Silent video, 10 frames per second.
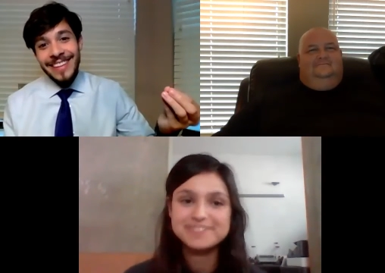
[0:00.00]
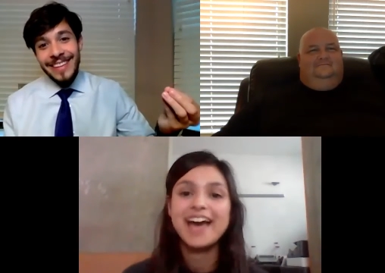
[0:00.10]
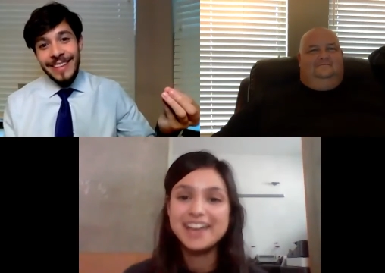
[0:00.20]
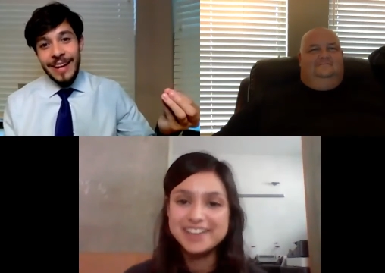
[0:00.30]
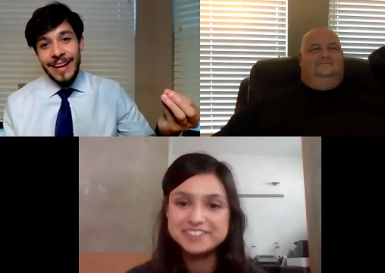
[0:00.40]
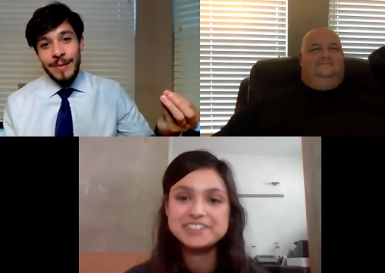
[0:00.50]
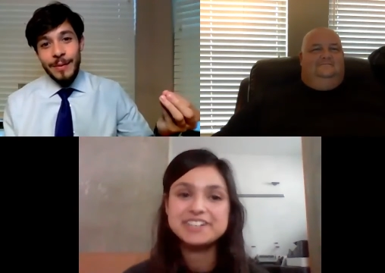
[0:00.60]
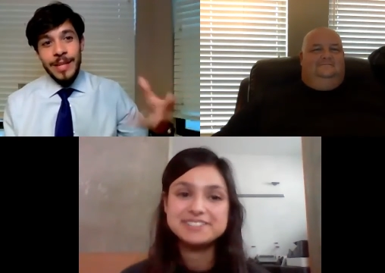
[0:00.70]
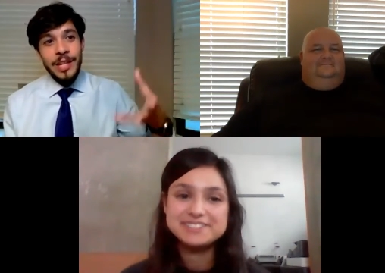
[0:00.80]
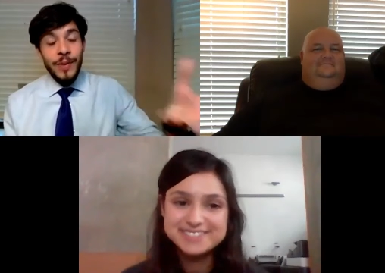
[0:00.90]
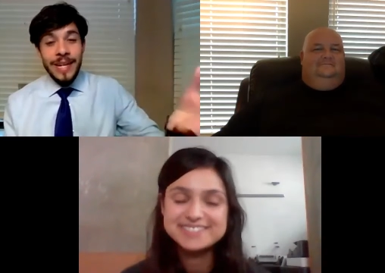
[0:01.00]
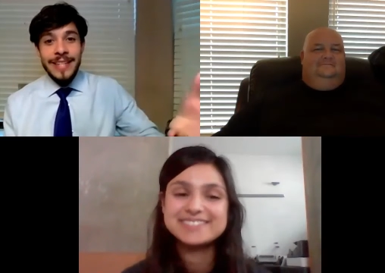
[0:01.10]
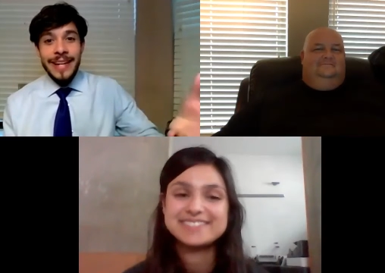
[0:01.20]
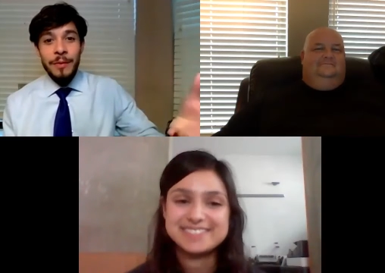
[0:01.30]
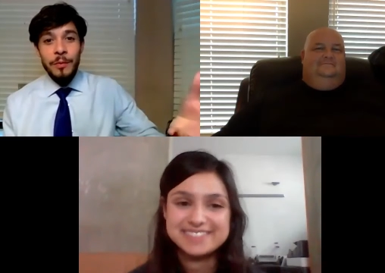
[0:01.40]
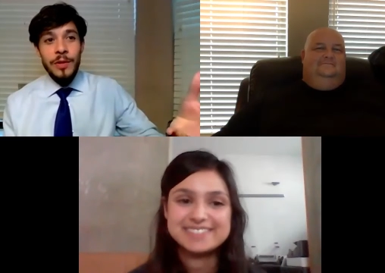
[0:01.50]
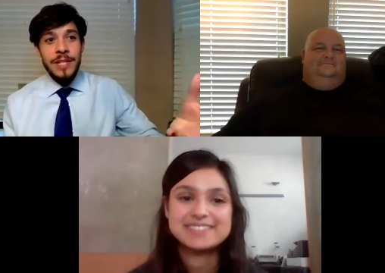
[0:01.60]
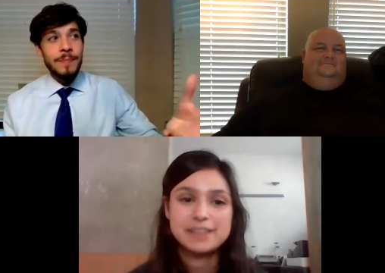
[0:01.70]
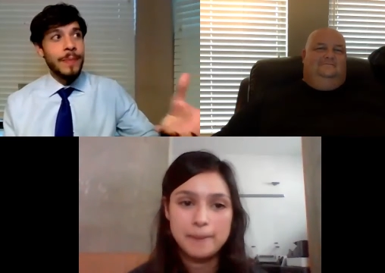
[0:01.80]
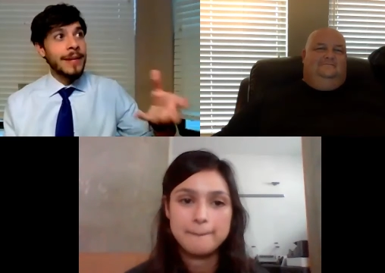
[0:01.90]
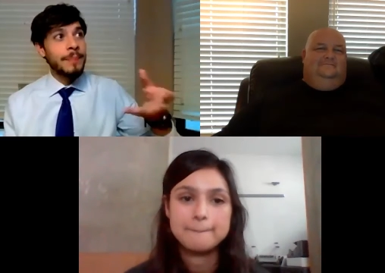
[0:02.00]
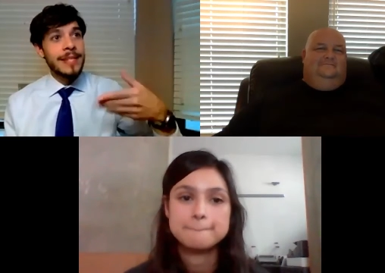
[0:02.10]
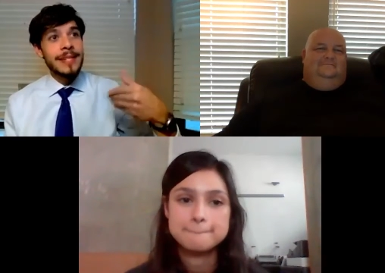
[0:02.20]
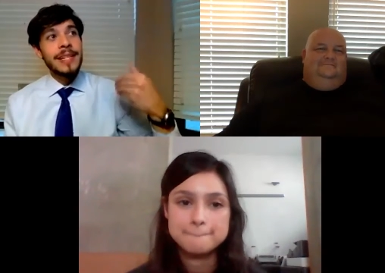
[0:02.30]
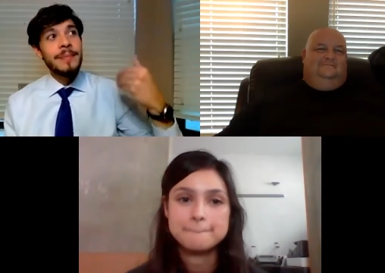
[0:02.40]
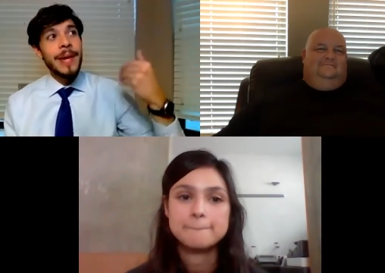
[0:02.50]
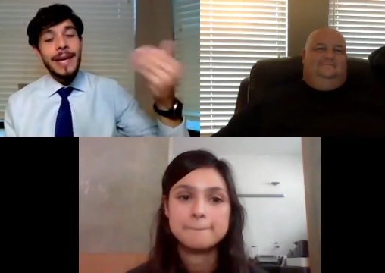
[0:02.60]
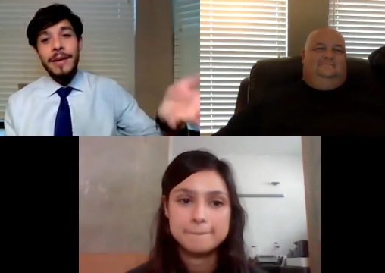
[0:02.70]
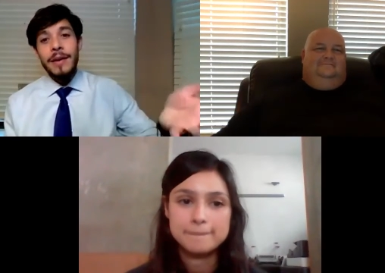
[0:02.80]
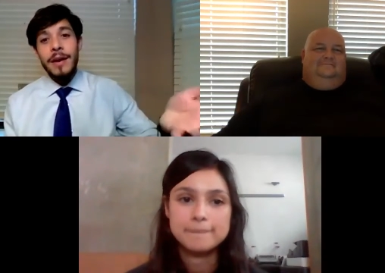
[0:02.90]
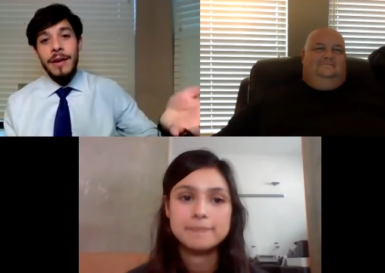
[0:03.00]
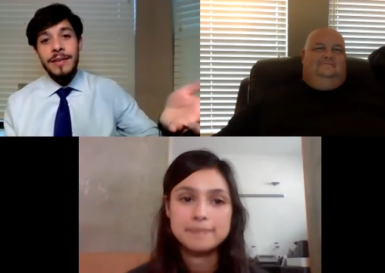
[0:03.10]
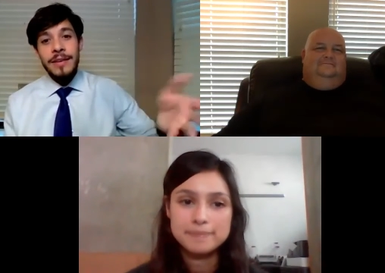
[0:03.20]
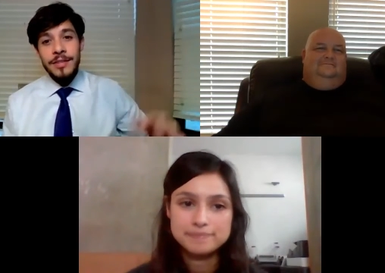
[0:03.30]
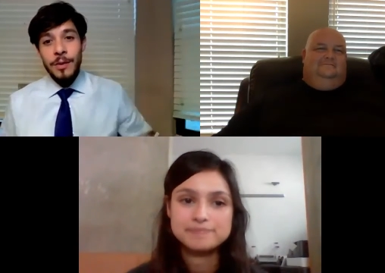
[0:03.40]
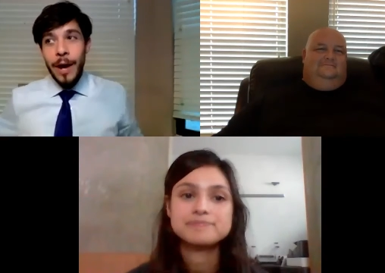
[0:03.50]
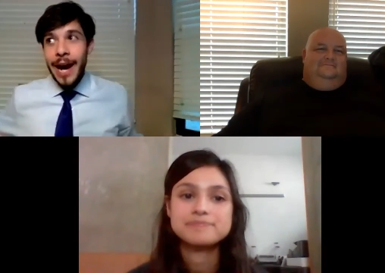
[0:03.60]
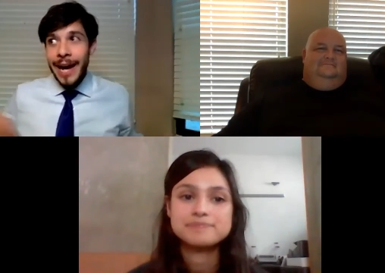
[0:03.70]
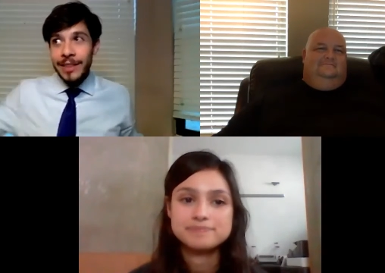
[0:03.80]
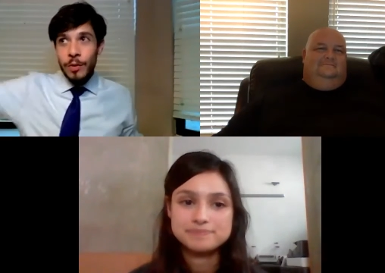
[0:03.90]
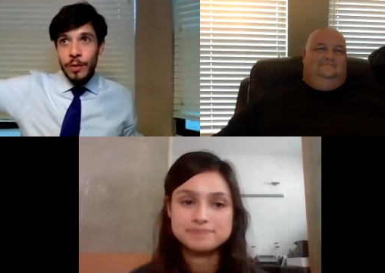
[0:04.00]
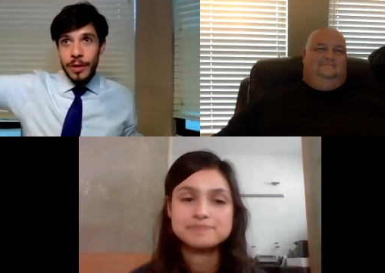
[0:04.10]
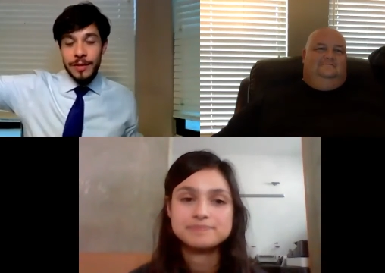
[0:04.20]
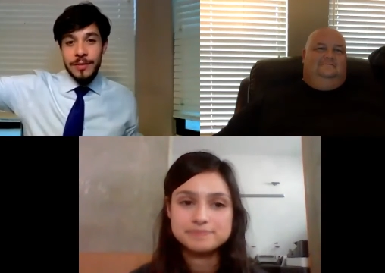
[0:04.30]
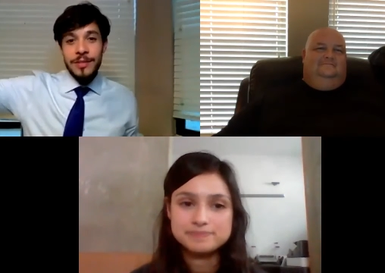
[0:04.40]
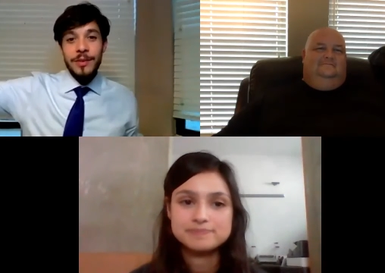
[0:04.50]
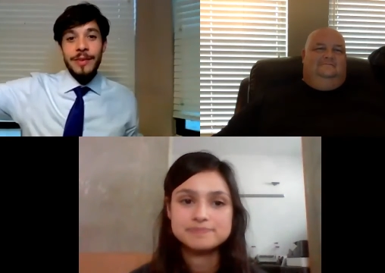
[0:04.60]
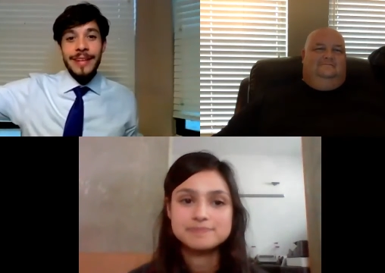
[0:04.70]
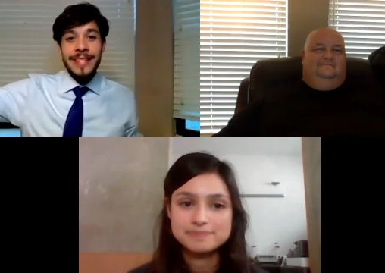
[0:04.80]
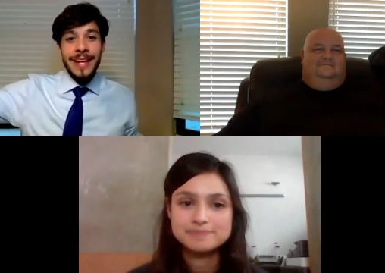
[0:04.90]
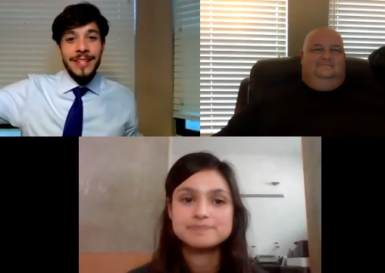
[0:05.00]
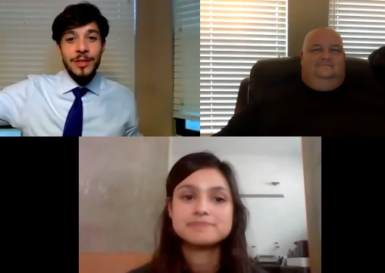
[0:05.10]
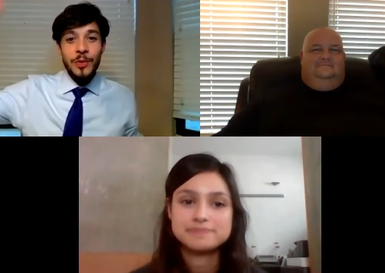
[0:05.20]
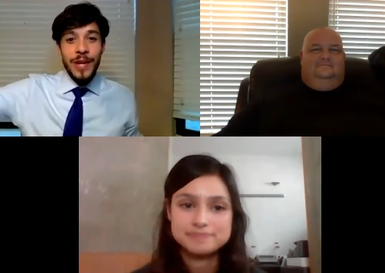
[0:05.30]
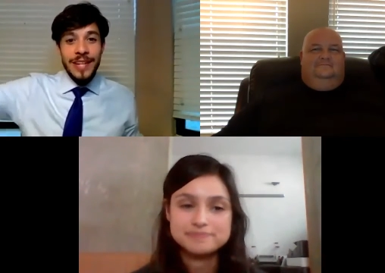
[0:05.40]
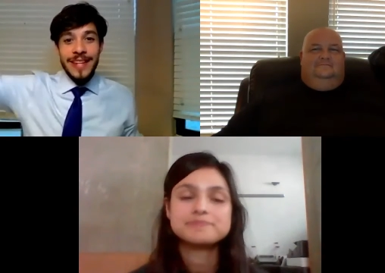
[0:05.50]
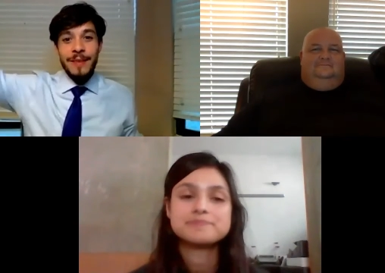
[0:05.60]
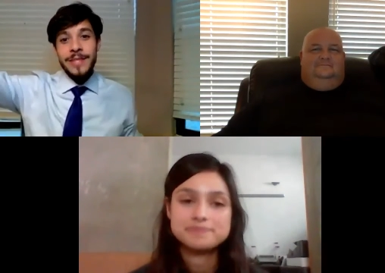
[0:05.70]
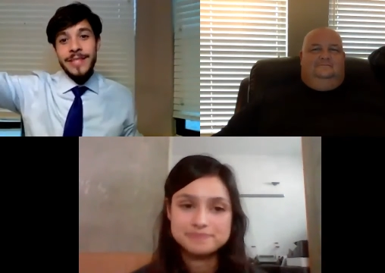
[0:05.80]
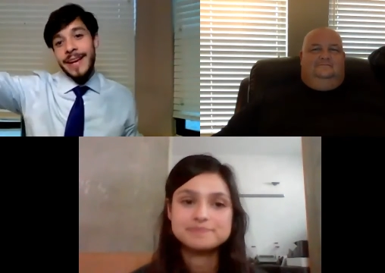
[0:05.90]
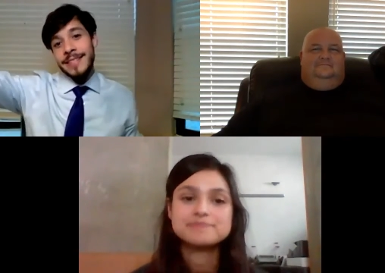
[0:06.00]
Speaker 1: I uh, agree. the 20 second rule is ba- basically making it hard. So hide the Oreos so it takes you 20 sec- seconds to